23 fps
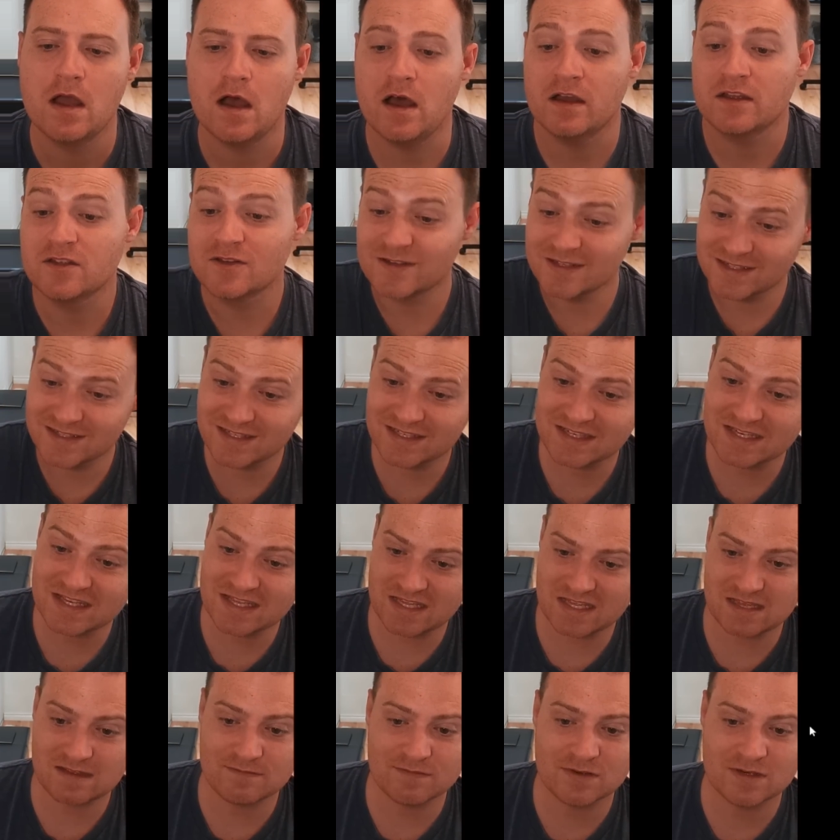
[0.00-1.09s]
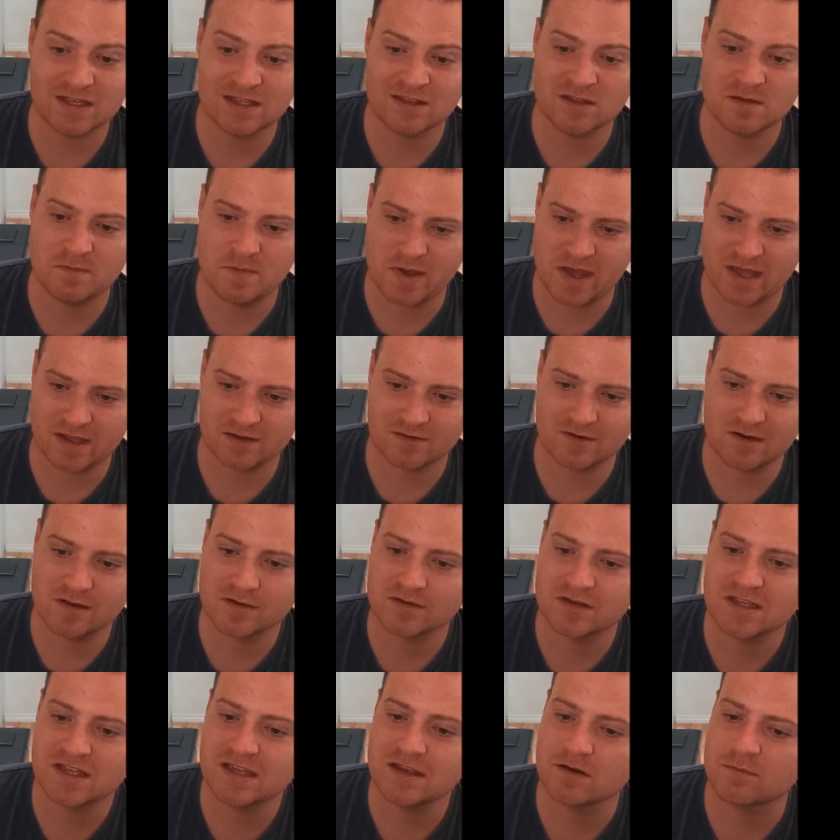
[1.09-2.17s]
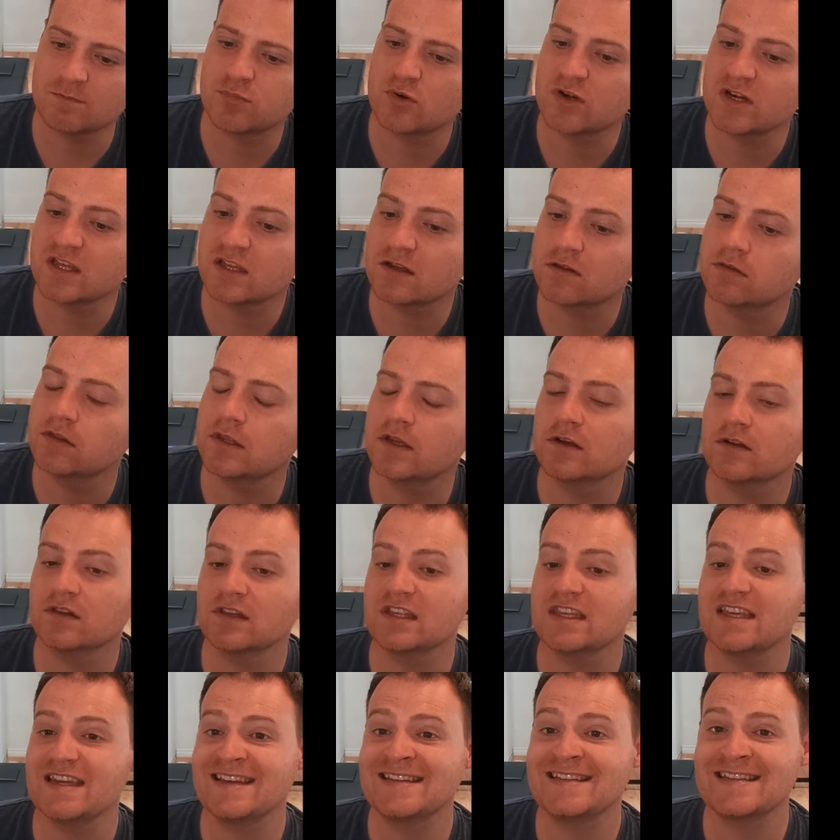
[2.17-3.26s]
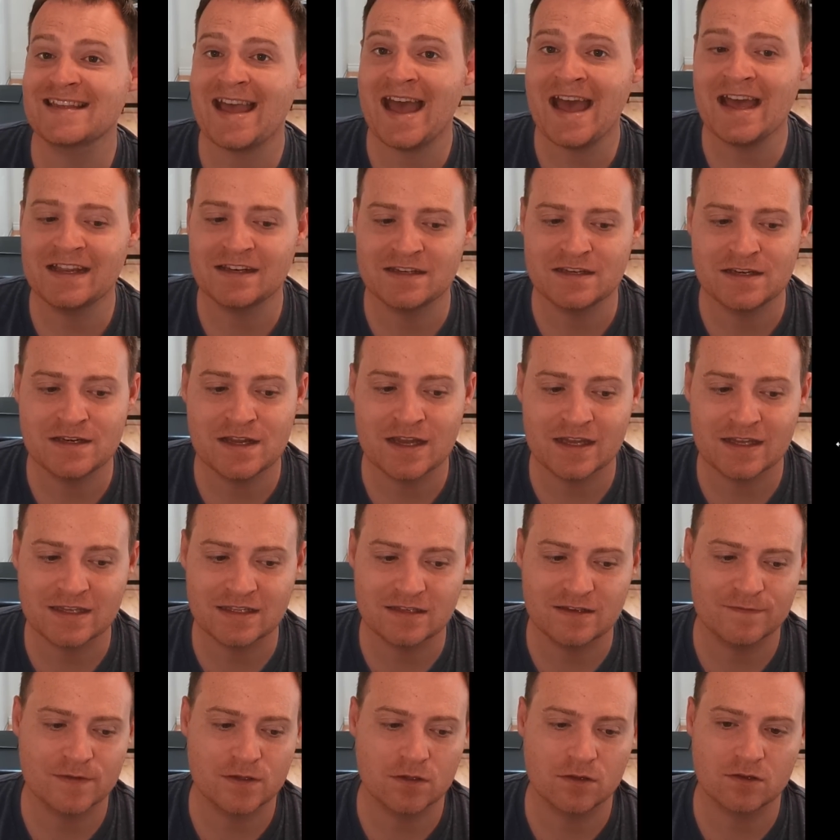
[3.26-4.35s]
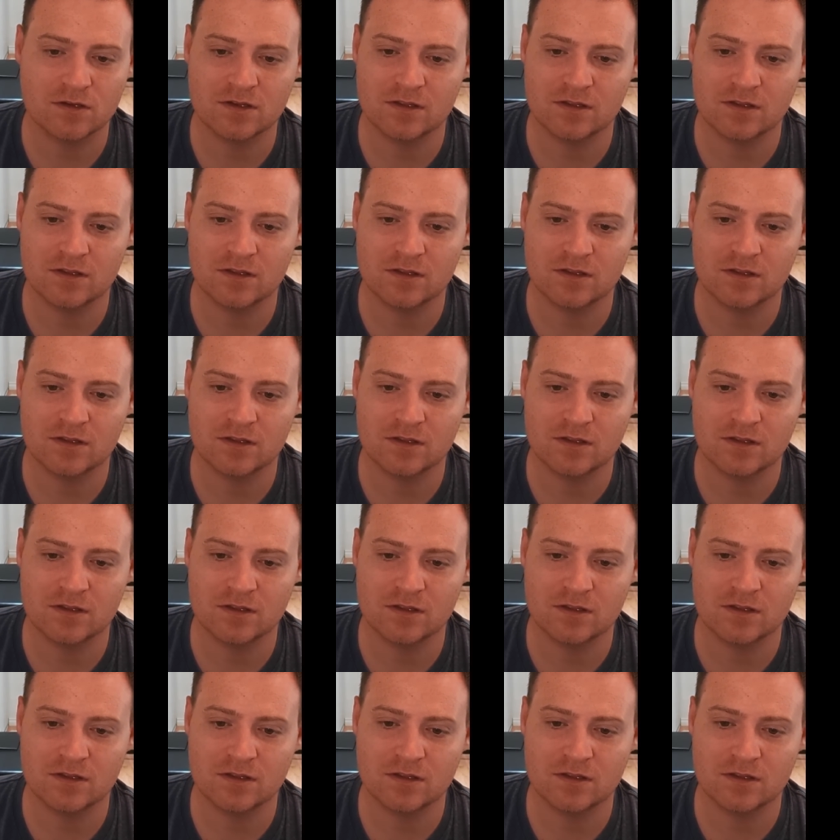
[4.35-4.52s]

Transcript: you can see even in the background here, pretty clearly it's at night. If you look